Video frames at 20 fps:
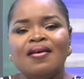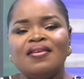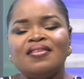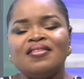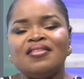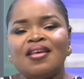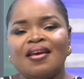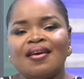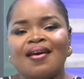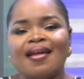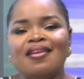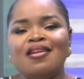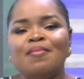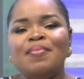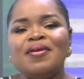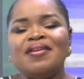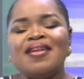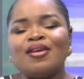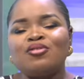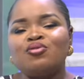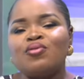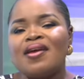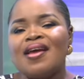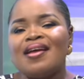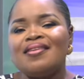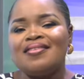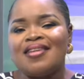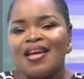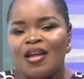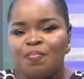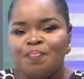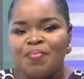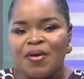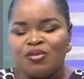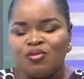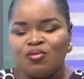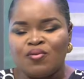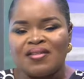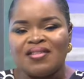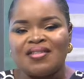See, can it be that so ye 10
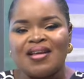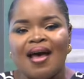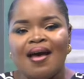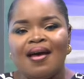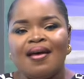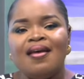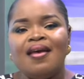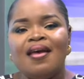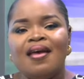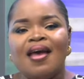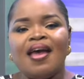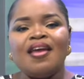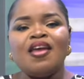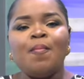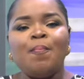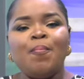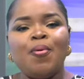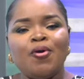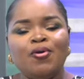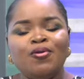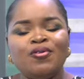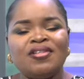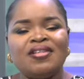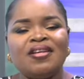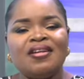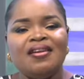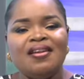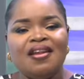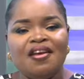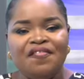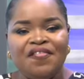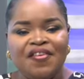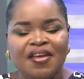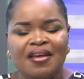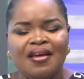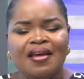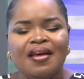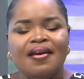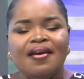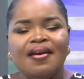pesos are a ye pollution levy?